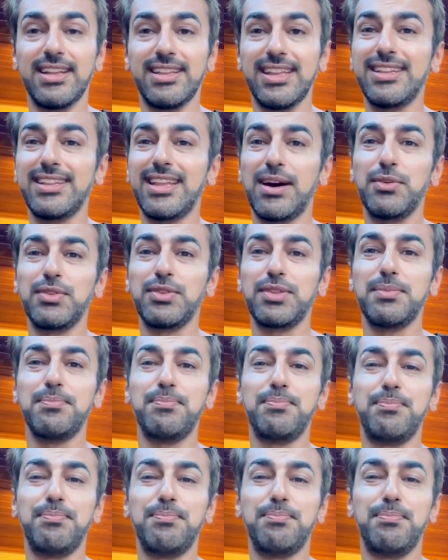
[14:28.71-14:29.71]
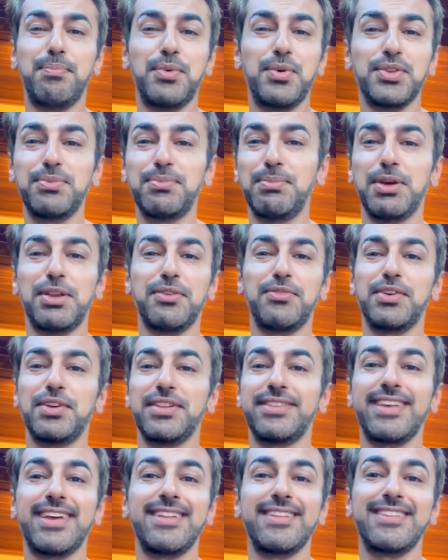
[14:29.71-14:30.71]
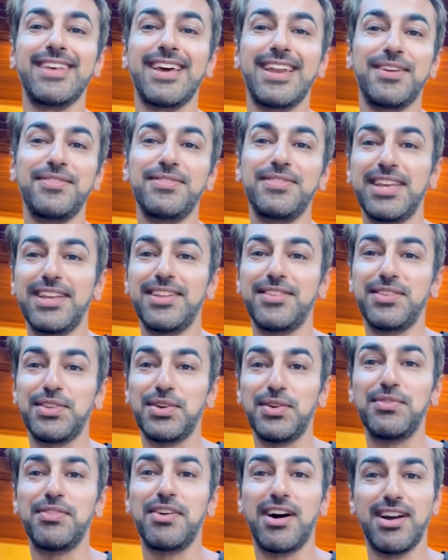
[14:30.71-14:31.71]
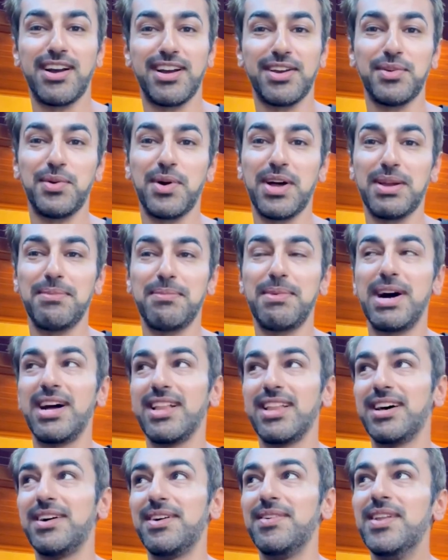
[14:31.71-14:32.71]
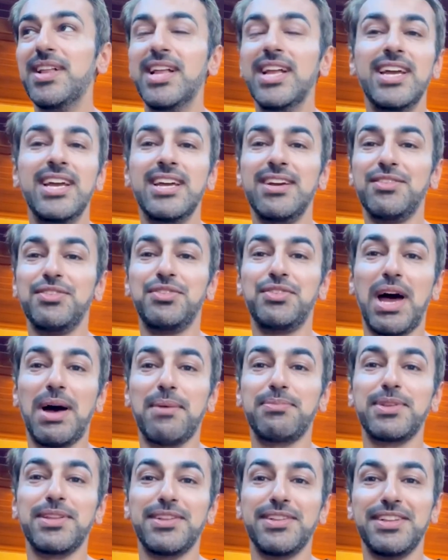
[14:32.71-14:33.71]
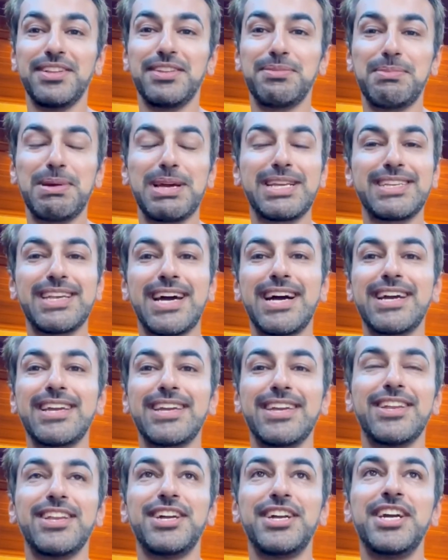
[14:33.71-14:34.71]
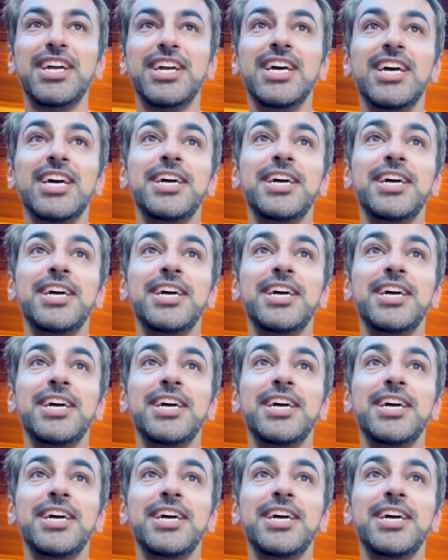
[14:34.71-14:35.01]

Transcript: I think that was the most beautiful sunset I've seen so far in Guatemala. It's absolutely spectacular.